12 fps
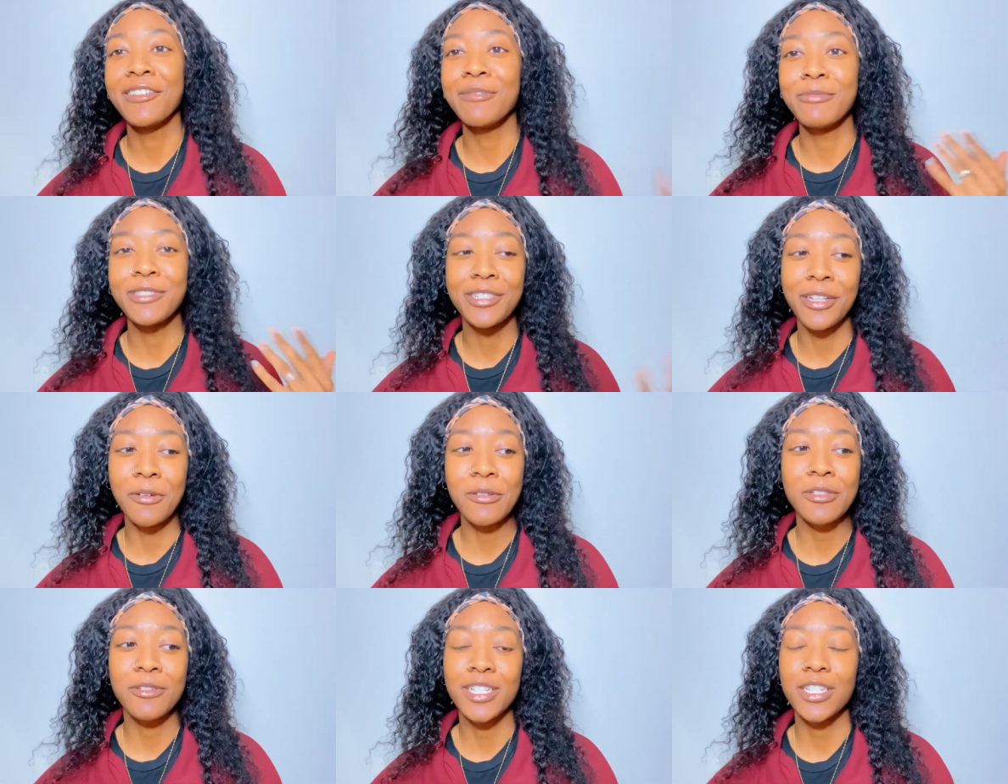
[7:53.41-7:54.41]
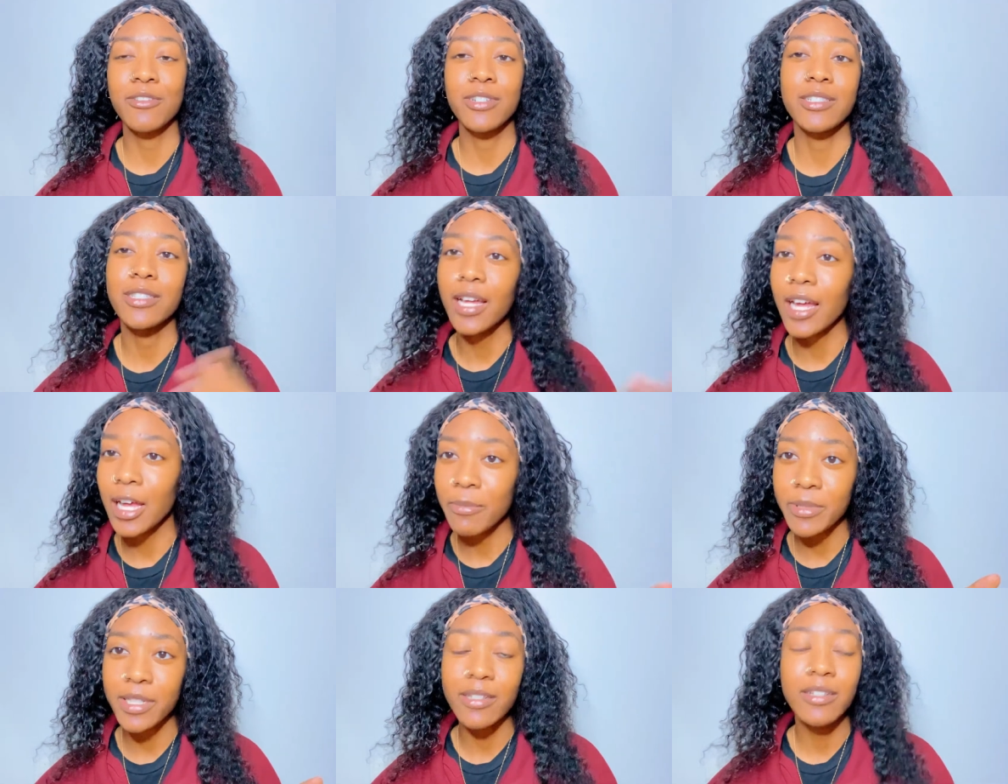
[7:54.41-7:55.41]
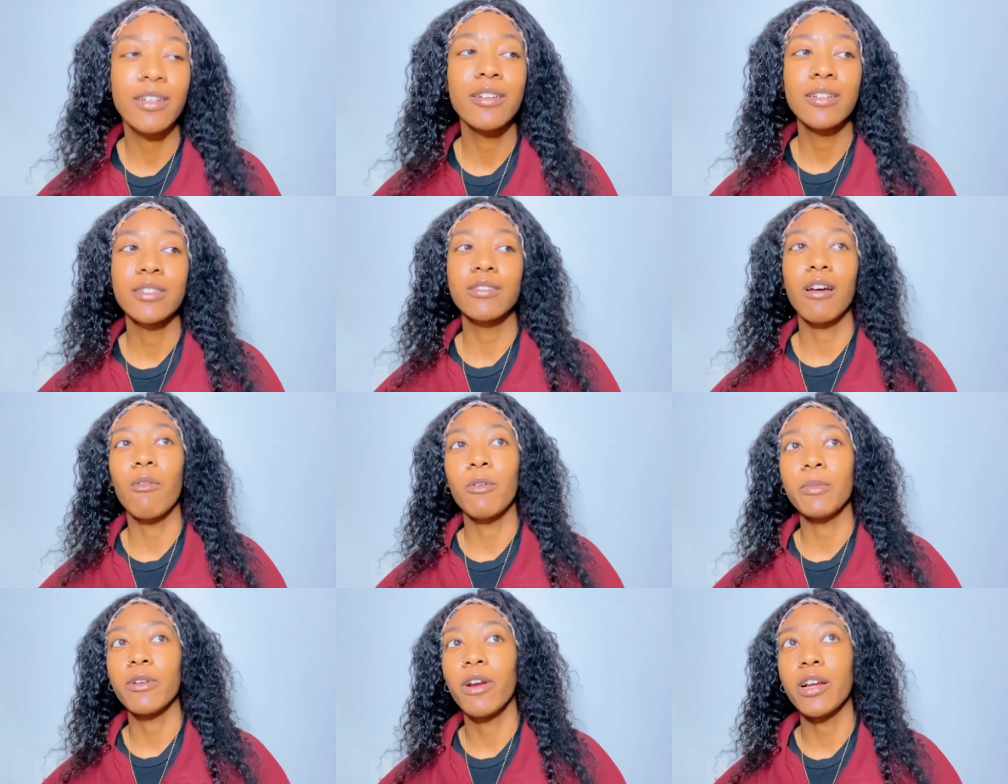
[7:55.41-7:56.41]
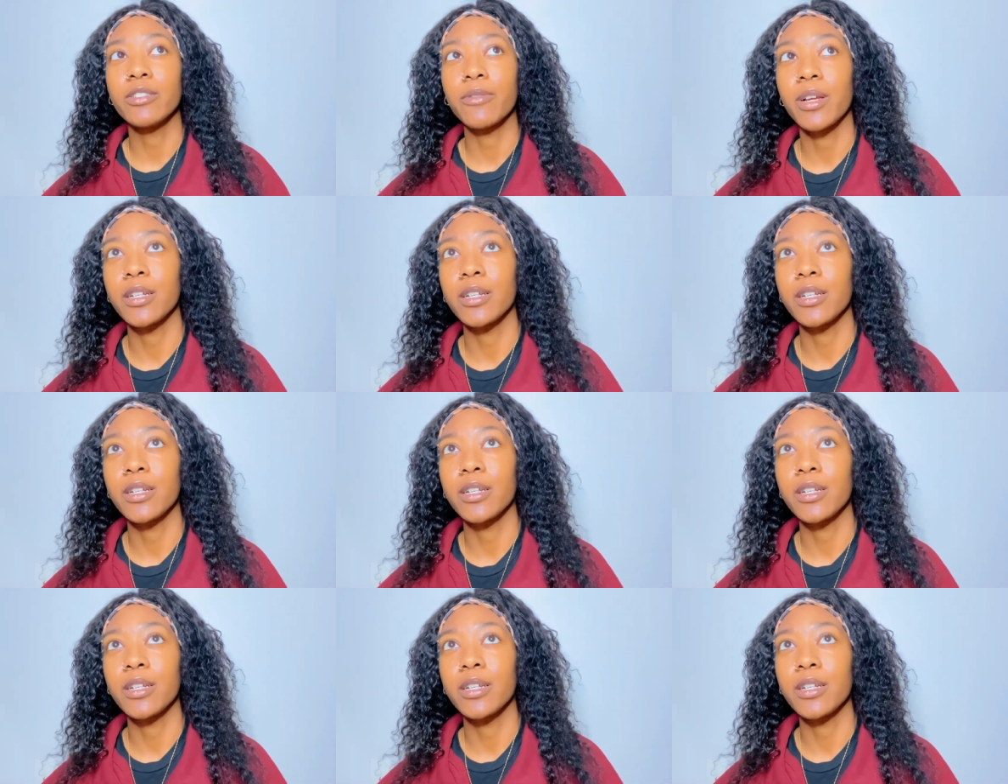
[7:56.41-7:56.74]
and long story short, it's not happening. So I won't be graduating